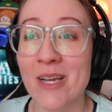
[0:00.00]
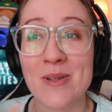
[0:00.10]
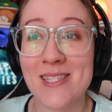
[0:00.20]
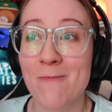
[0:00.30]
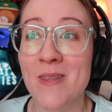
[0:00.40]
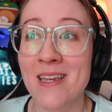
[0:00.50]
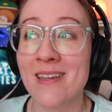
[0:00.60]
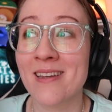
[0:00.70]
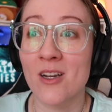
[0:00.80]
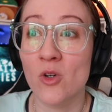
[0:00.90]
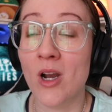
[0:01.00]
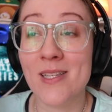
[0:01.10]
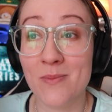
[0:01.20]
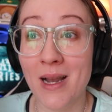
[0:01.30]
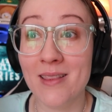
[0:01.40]
That was something
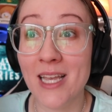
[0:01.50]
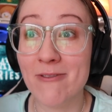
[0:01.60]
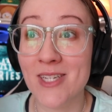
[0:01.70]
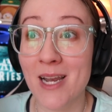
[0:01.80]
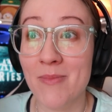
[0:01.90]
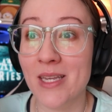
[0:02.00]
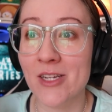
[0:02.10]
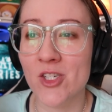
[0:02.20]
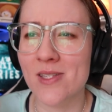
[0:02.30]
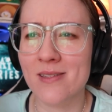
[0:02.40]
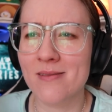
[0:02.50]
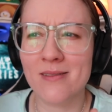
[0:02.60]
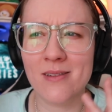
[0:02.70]
across my lifetime that I just,